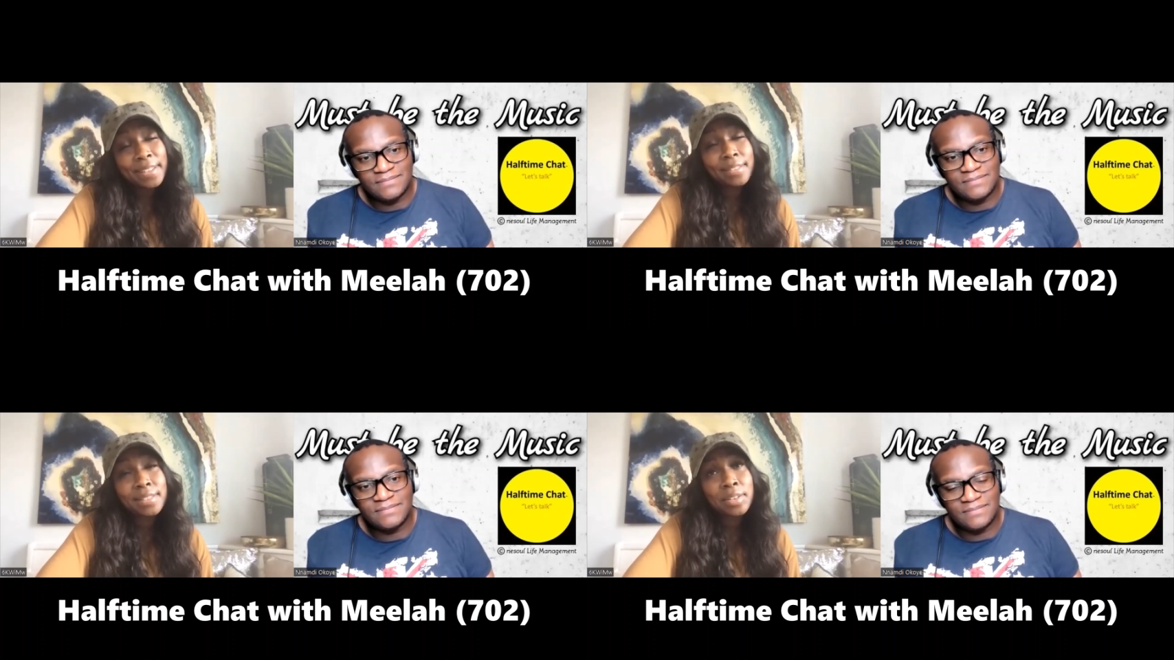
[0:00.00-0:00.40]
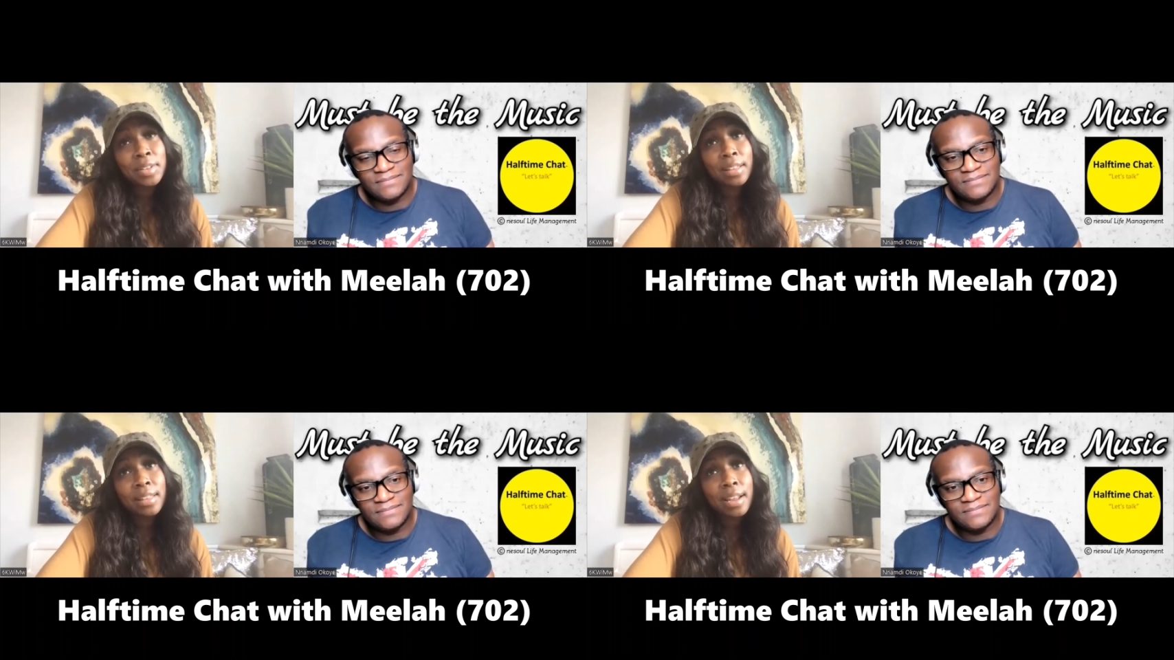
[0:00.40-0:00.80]
Speaker 1: And so
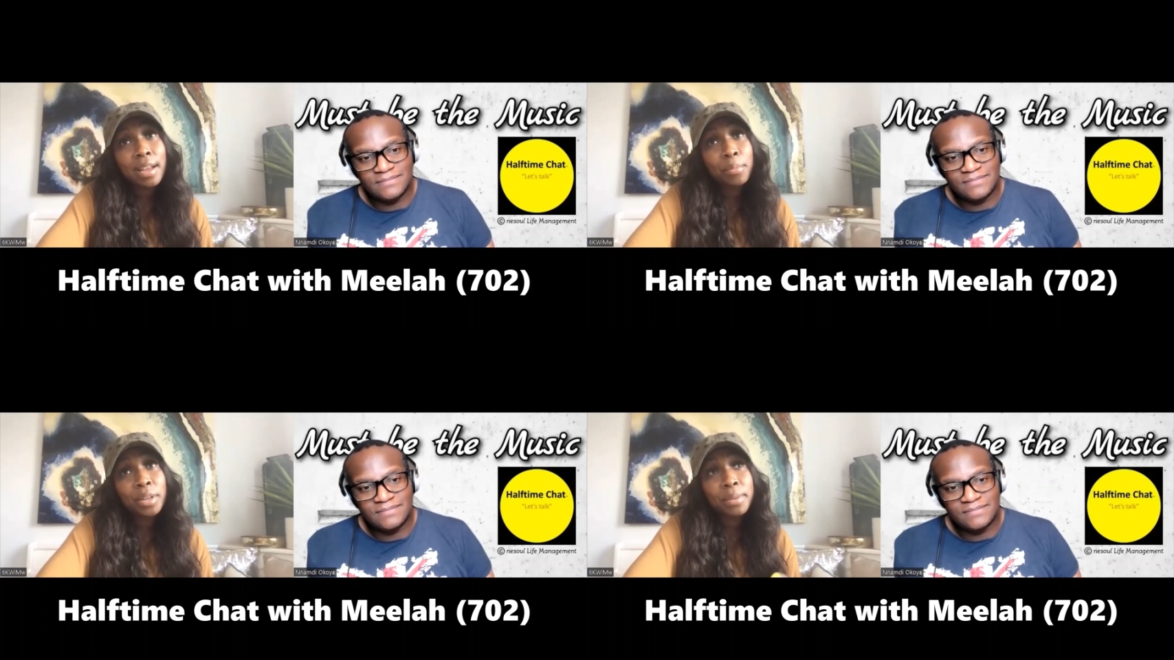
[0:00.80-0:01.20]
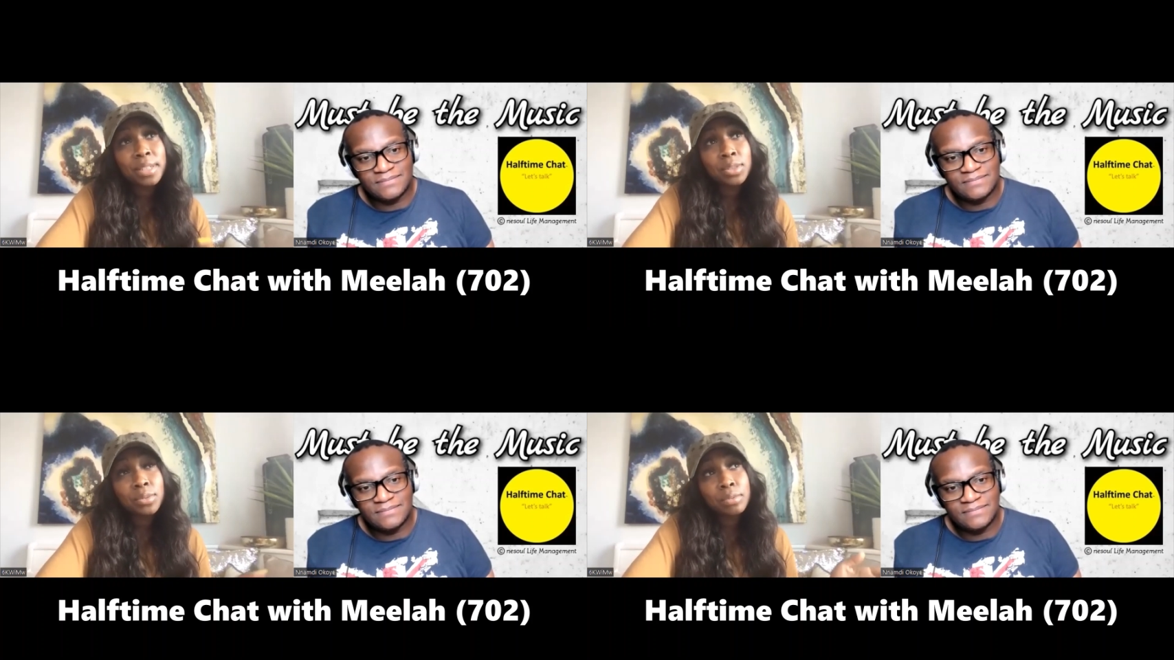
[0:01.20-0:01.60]
yeah, that album pretty
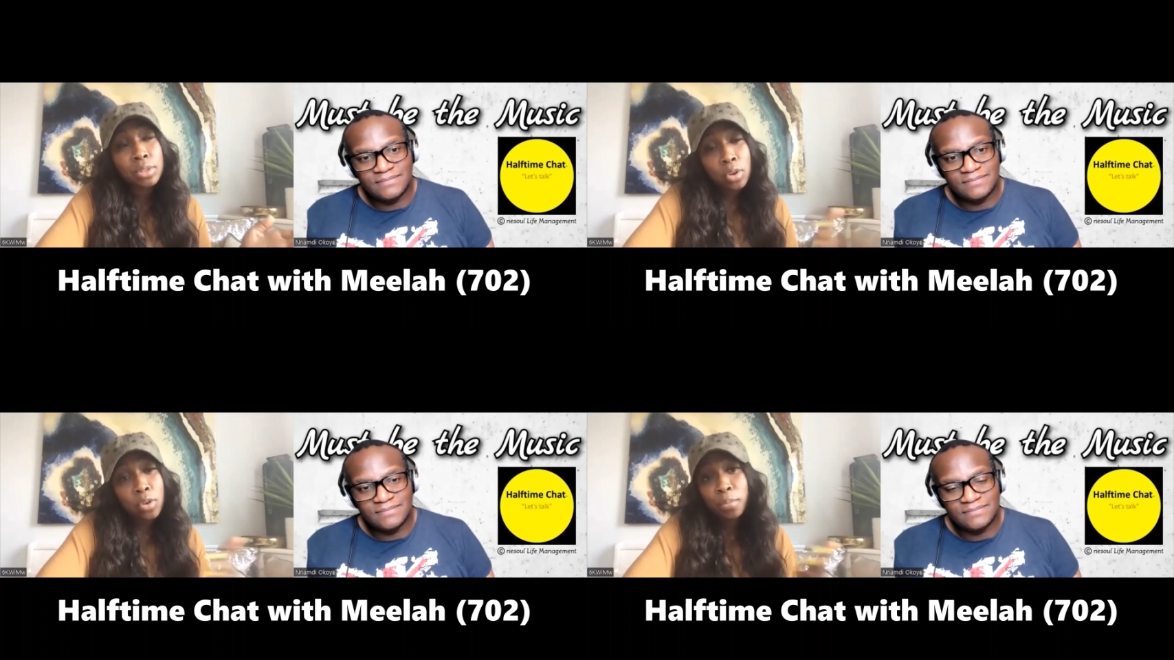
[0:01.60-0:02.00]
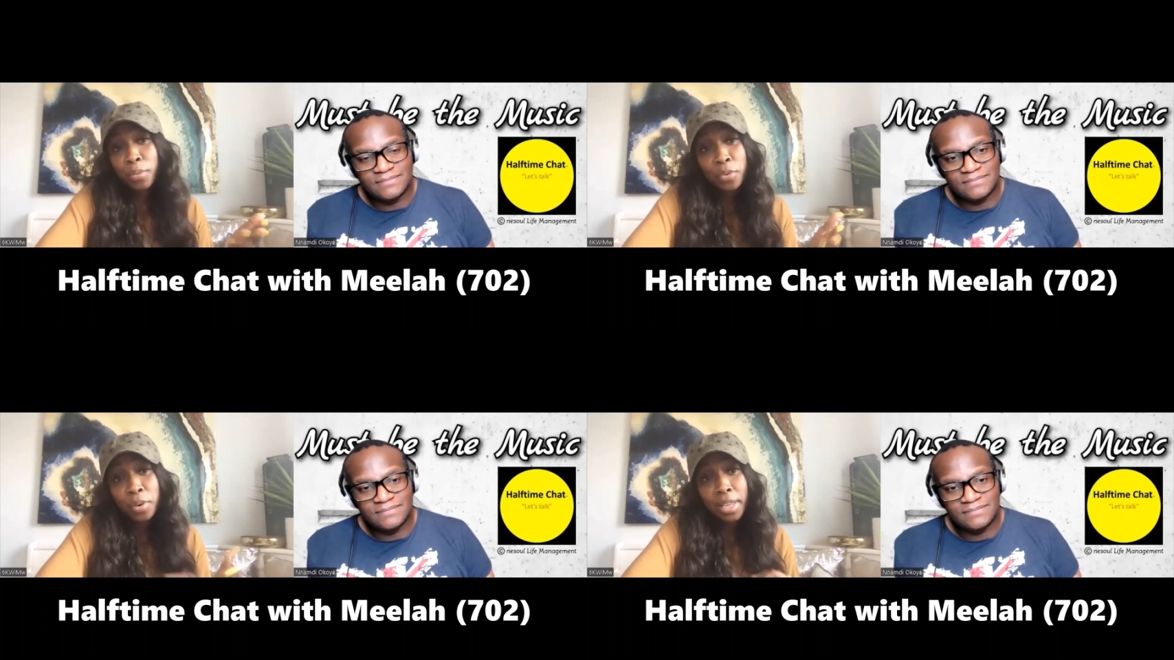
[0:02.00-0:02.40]
much was over
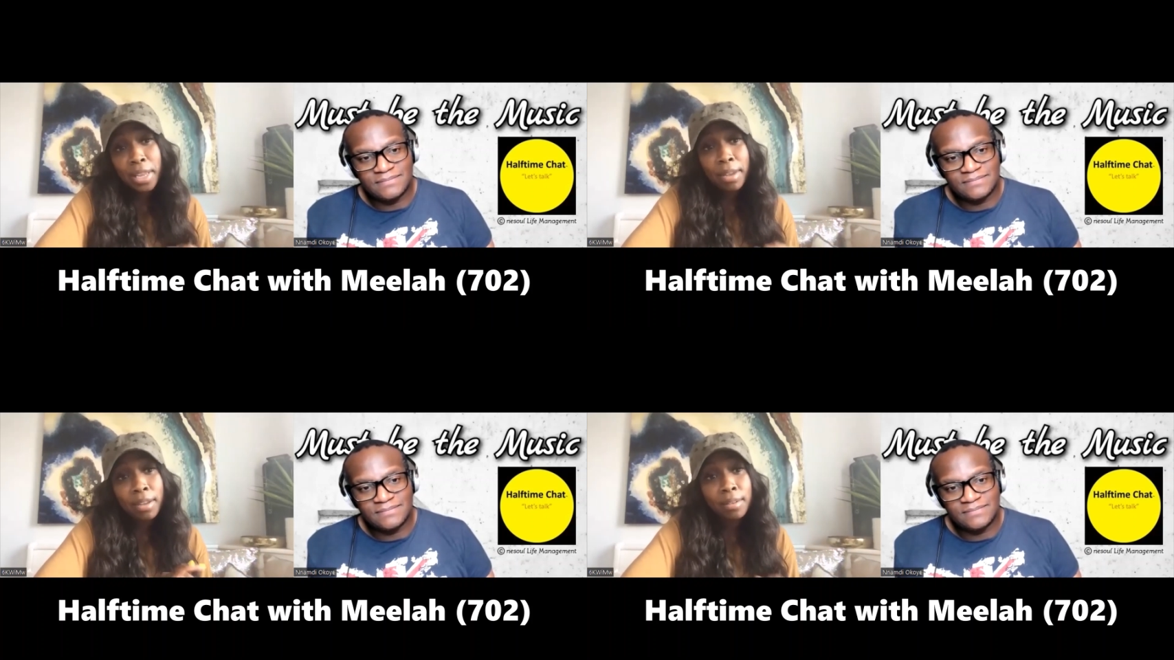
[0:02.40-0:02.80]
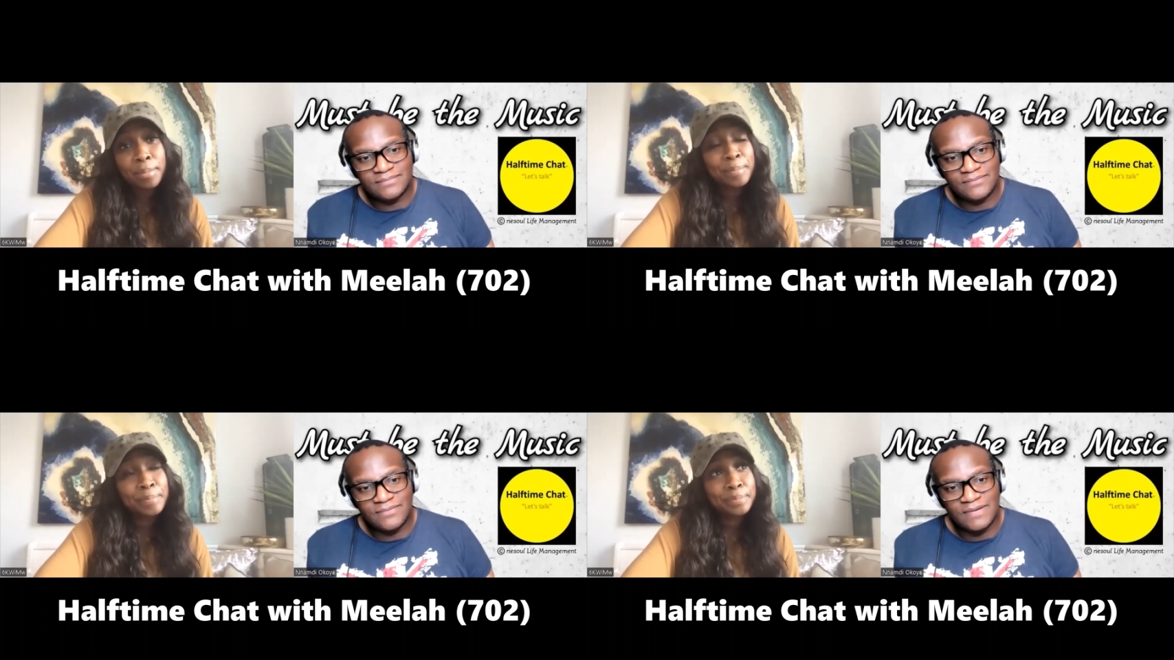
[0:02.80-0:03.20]
before it came out
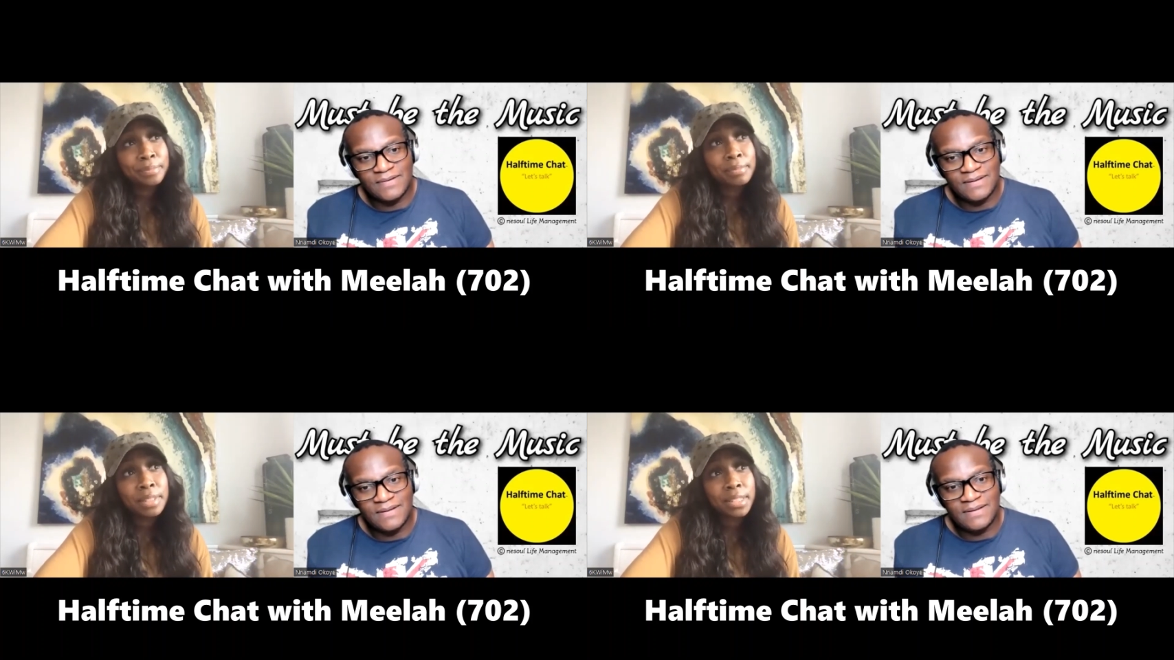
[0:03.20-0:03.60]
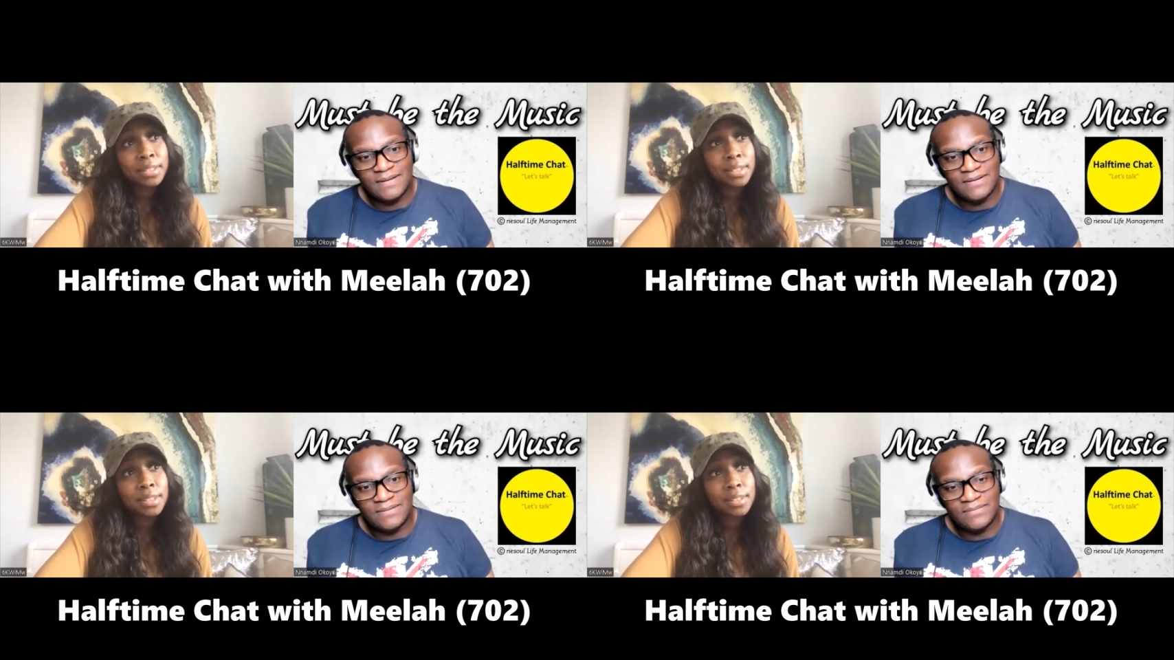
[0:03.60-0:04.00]

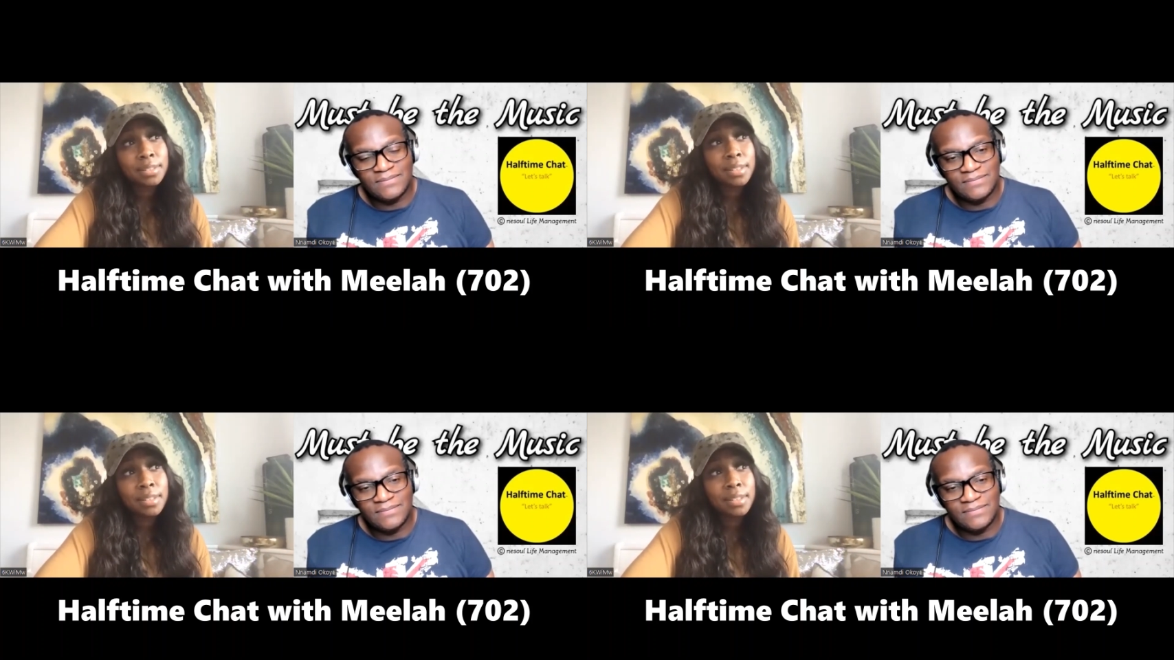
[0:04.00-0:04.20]
because